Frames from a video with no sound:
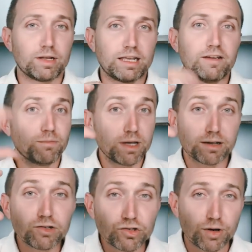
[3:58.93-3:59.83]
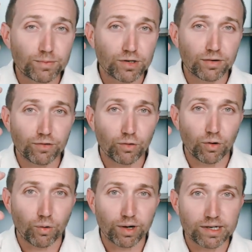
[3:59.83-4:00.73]
give me a description of your
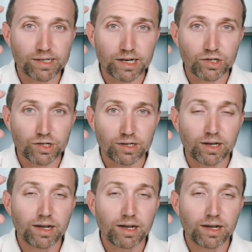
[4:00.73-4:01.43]
organization